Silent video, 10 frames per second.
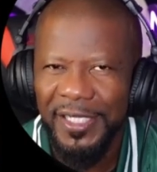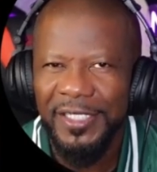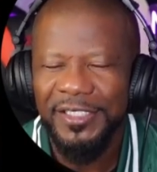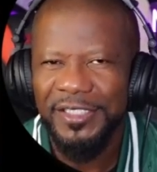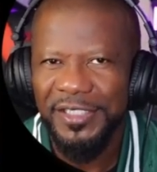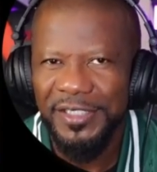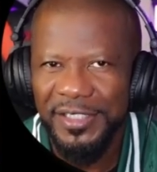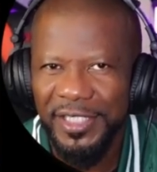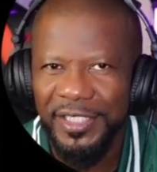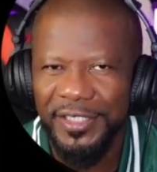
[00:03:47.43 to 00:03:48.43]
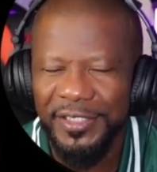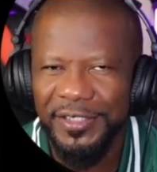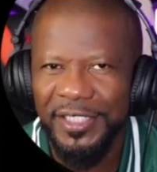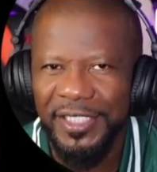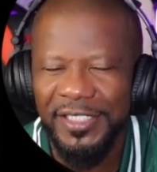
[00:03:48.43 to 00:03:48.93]
She said
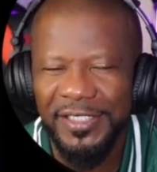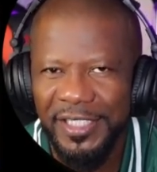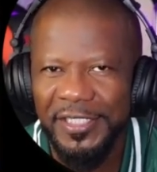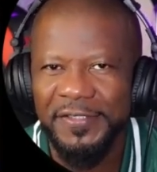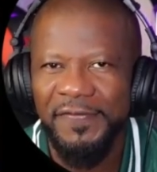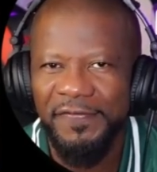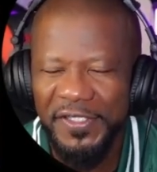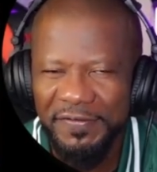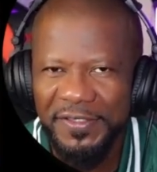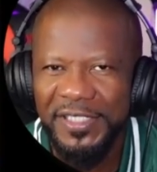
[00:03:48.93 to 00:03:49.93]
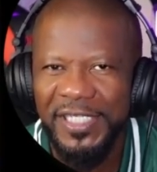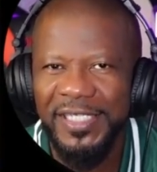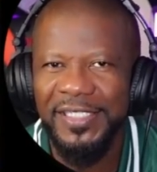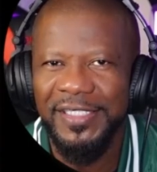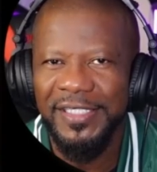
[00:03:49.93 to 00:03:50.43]
it says
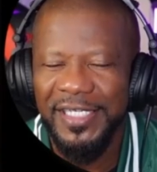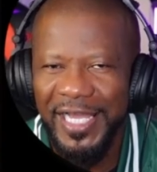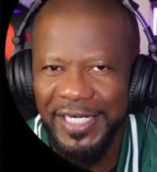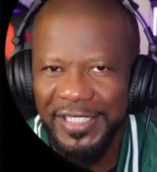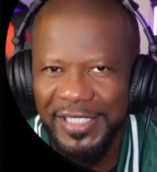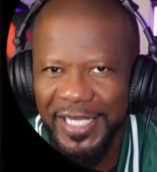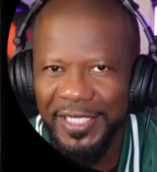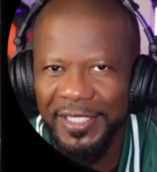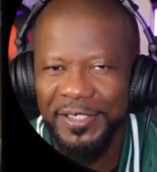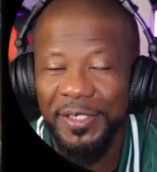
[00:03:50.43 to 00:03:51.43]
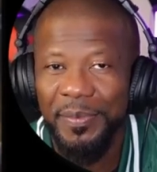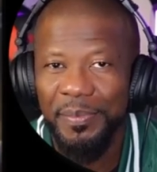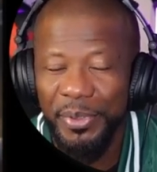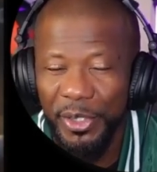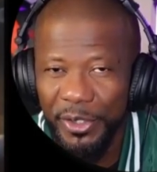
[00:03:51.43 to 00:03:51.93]
fifteen ninety nine
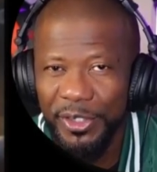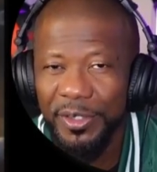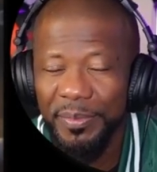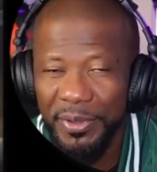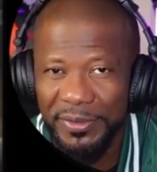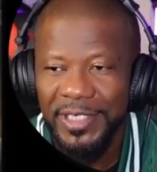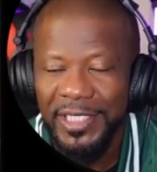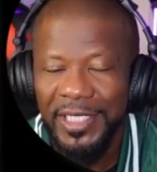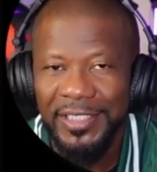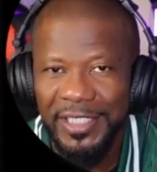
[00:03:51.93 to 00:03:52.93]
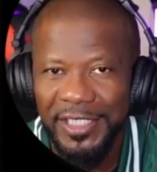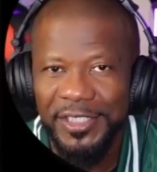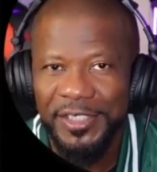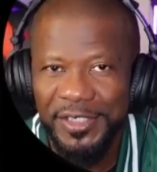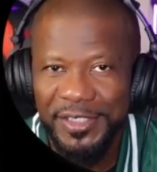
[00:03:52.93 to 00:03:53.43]
per person. And then
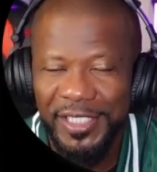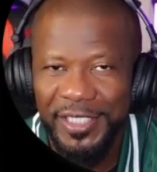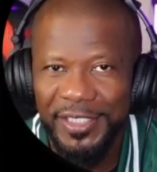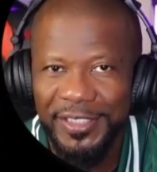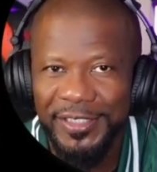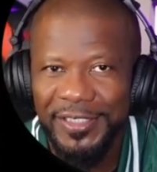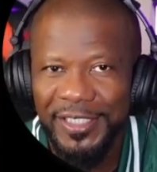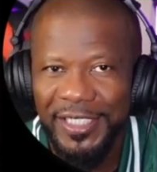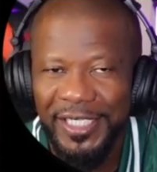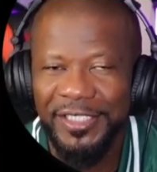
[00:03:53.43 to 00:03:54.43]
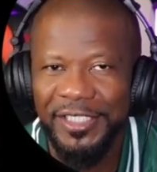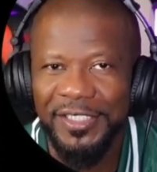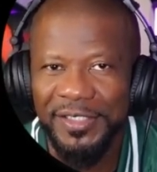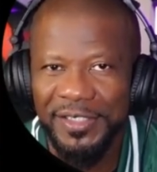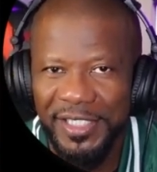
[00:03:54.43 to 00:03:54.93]
she said it
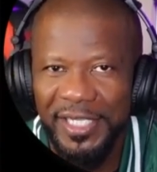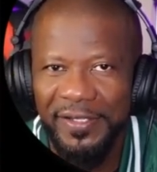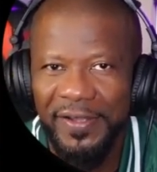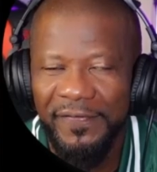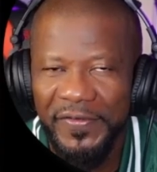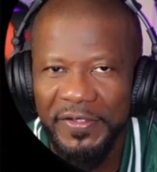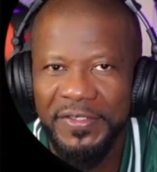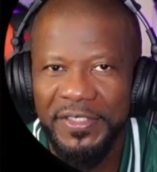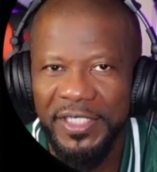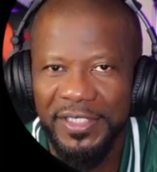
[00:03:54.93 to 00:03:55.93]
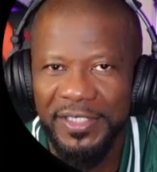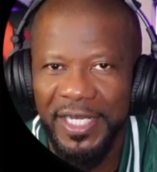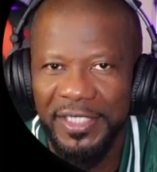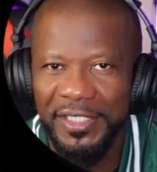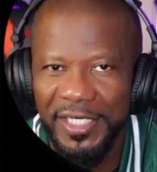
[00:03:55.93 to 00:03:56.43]
doesn't say fifteen
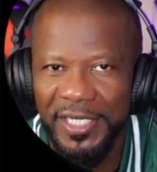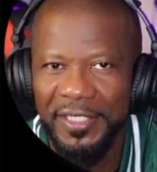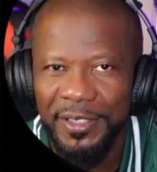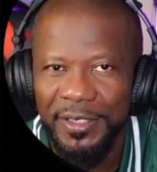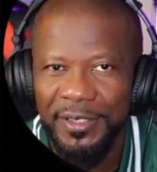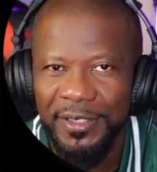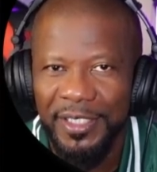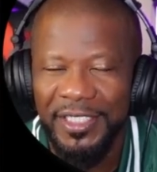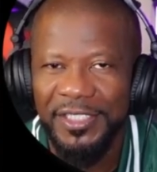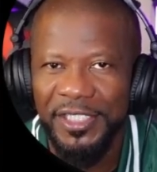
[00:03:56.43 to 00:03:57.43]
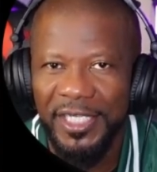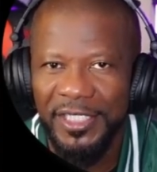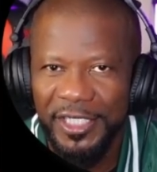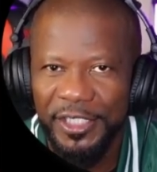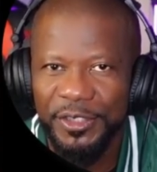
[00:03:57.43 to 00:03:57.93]
ninety nine. And then she had to
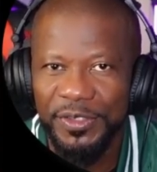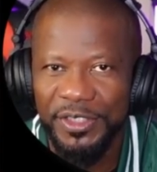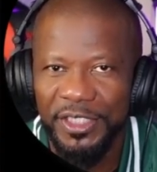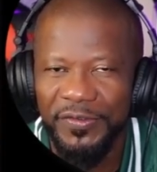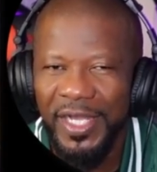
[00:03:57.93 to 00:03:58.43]
catch herself.